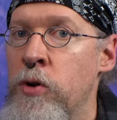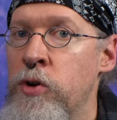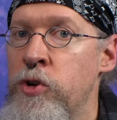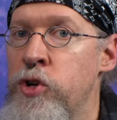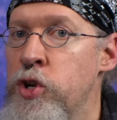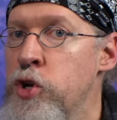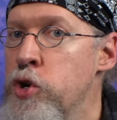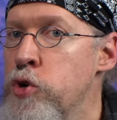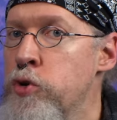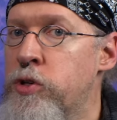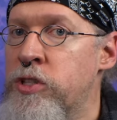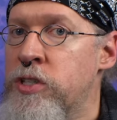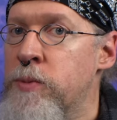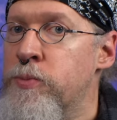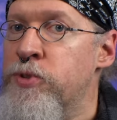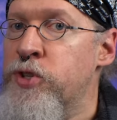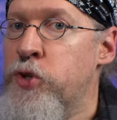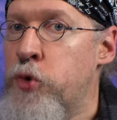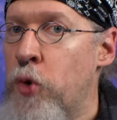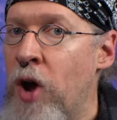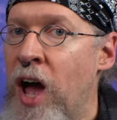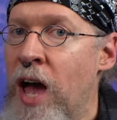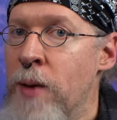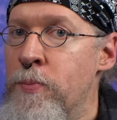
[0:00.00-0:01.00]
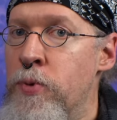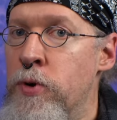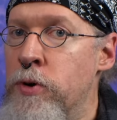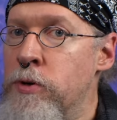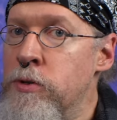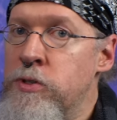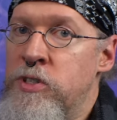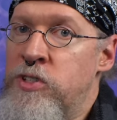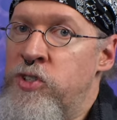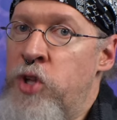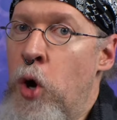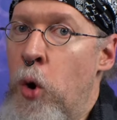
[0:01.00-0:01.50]
new
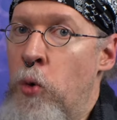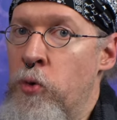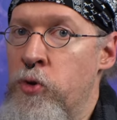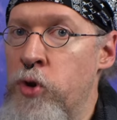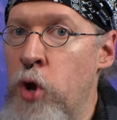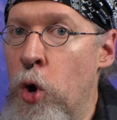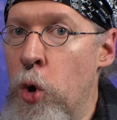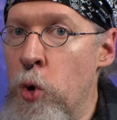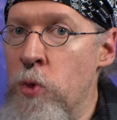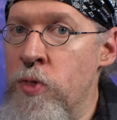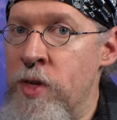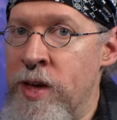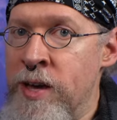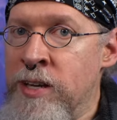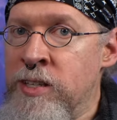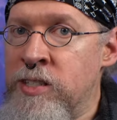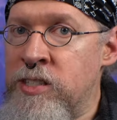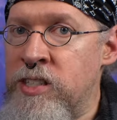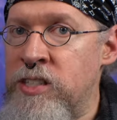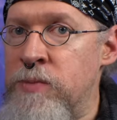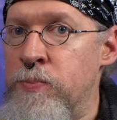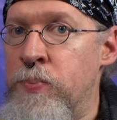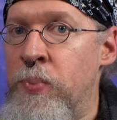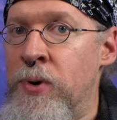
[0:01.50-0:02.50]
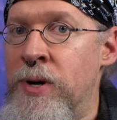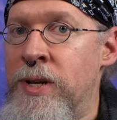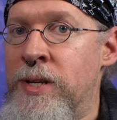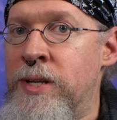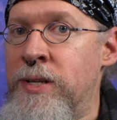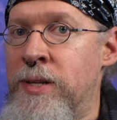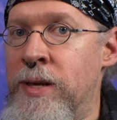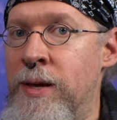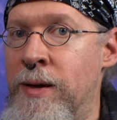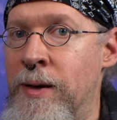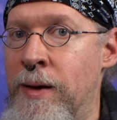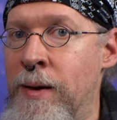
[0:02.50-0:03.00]
subscribers don't know this,
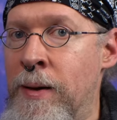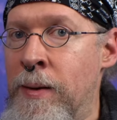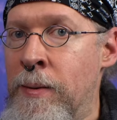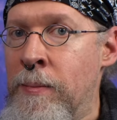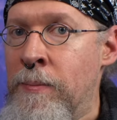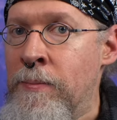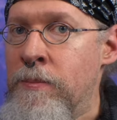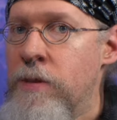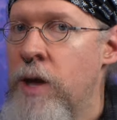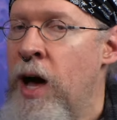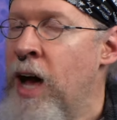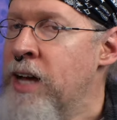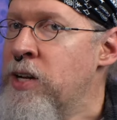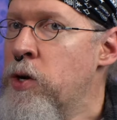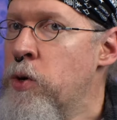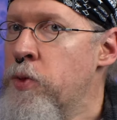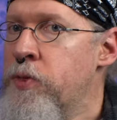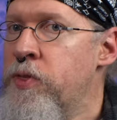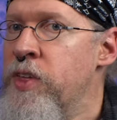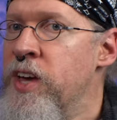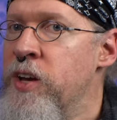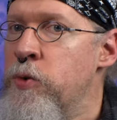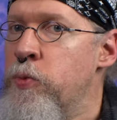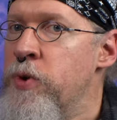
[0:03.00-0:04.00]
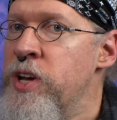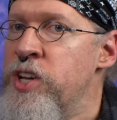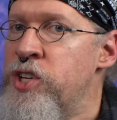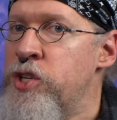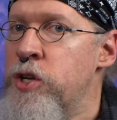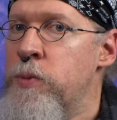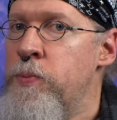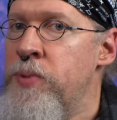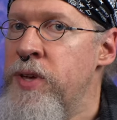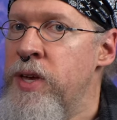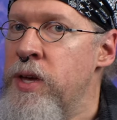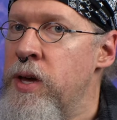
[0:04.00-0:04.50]
but uh, I don't think we
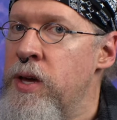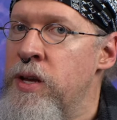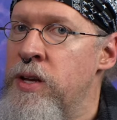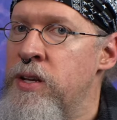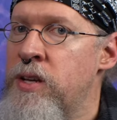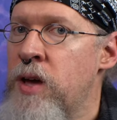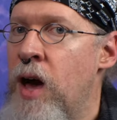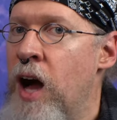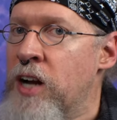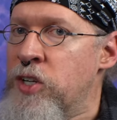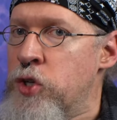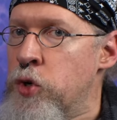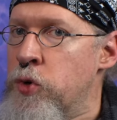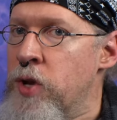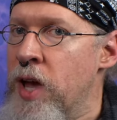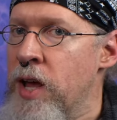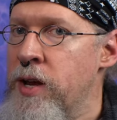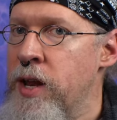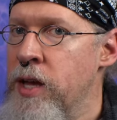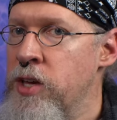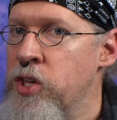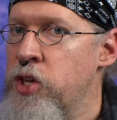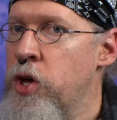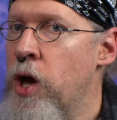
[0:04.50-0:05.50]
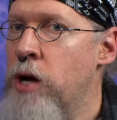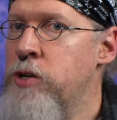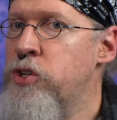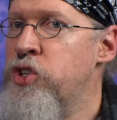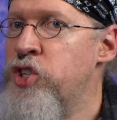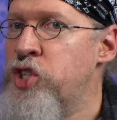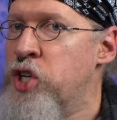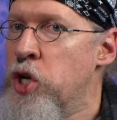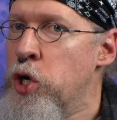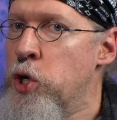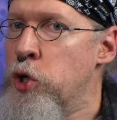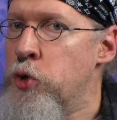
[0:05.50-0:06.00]
should be indoctrinating young
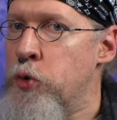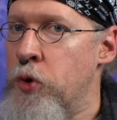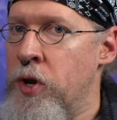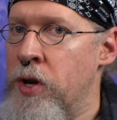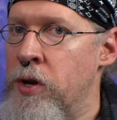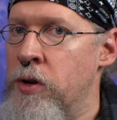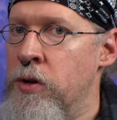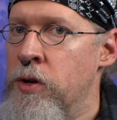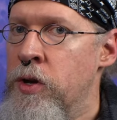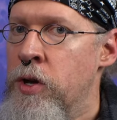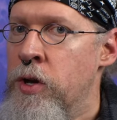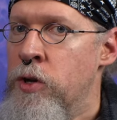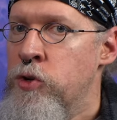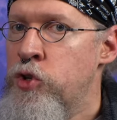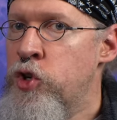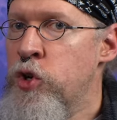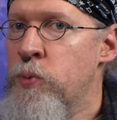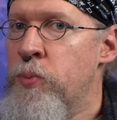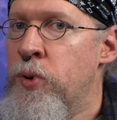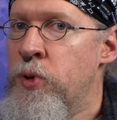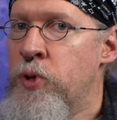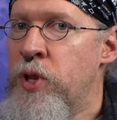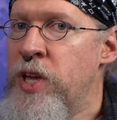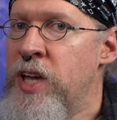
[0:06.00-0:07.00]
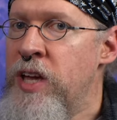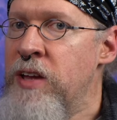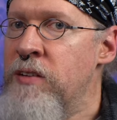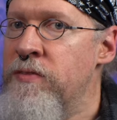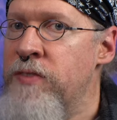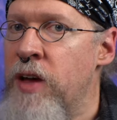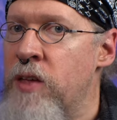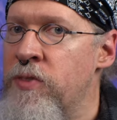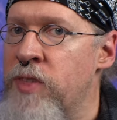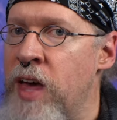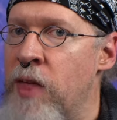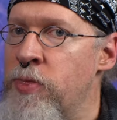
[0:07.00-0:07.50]
children to
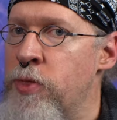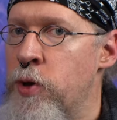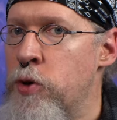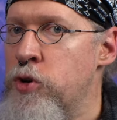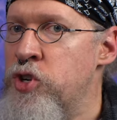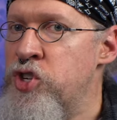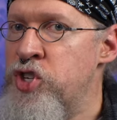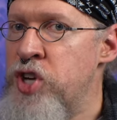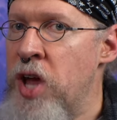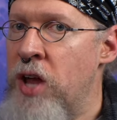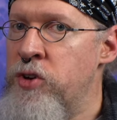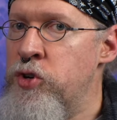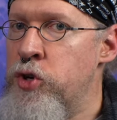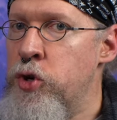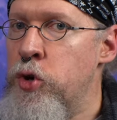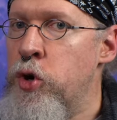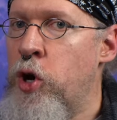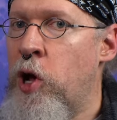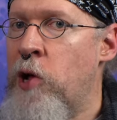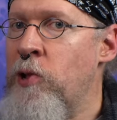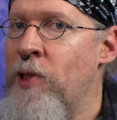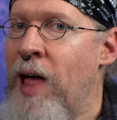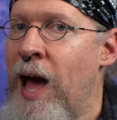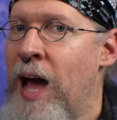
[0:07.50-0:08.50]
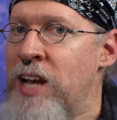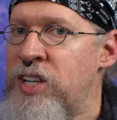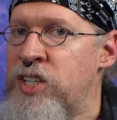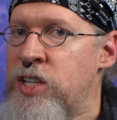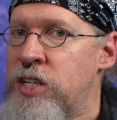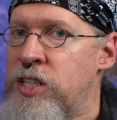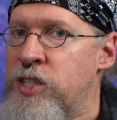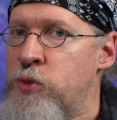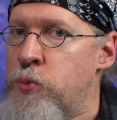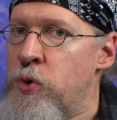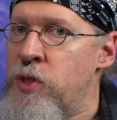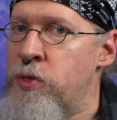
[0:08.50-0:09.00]
believe that their gender
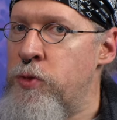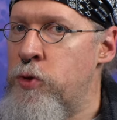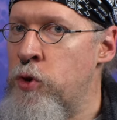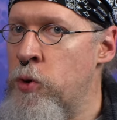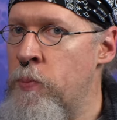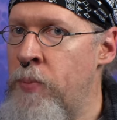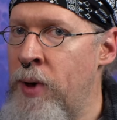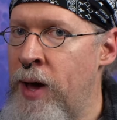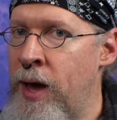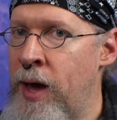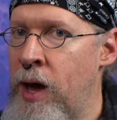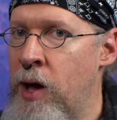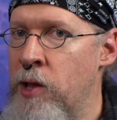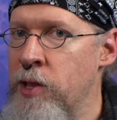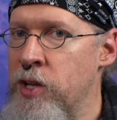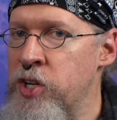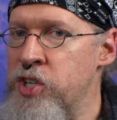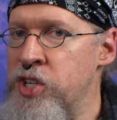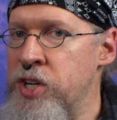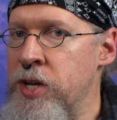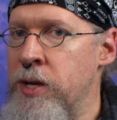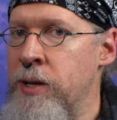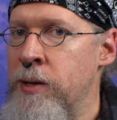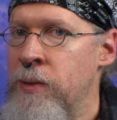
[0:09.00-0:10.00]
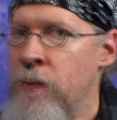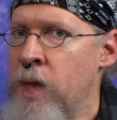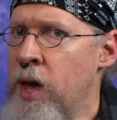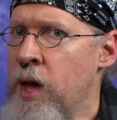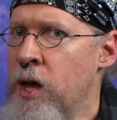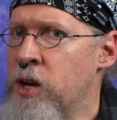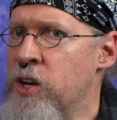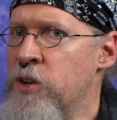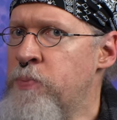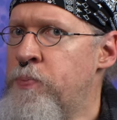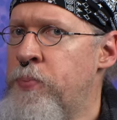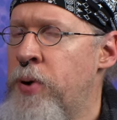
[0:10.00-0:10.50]
clashes with their biology
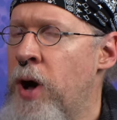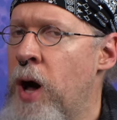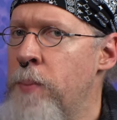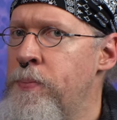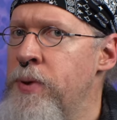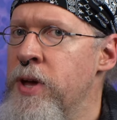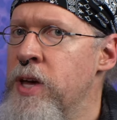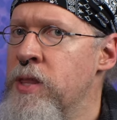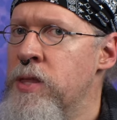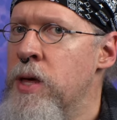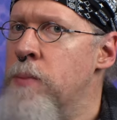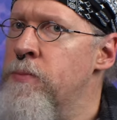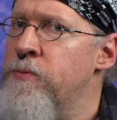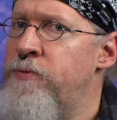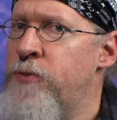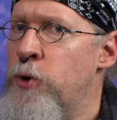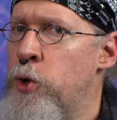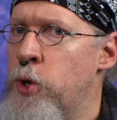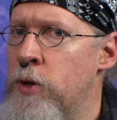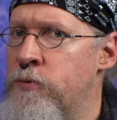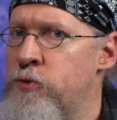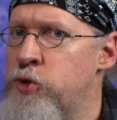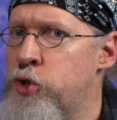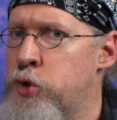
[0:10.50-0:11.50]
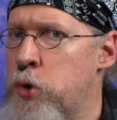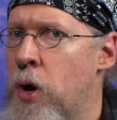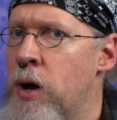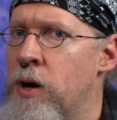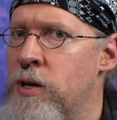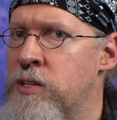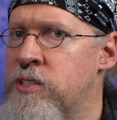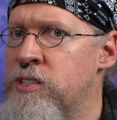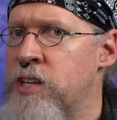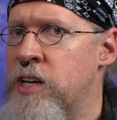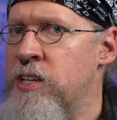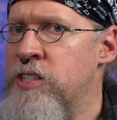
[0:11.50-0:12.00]
and pumping them full of
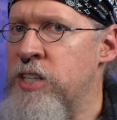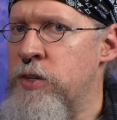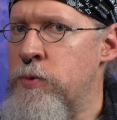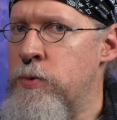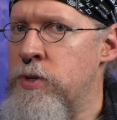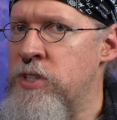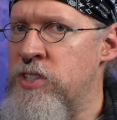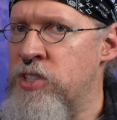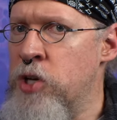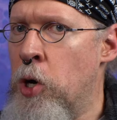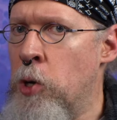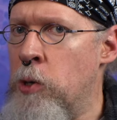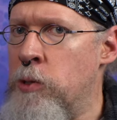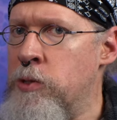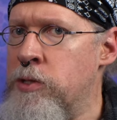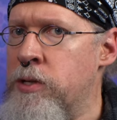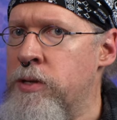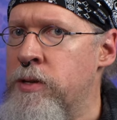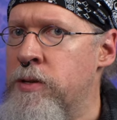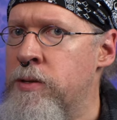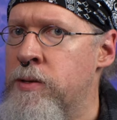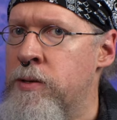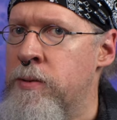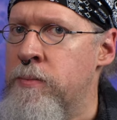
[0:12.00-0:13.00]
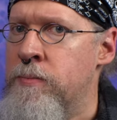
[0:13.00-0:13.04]
drugs as a result.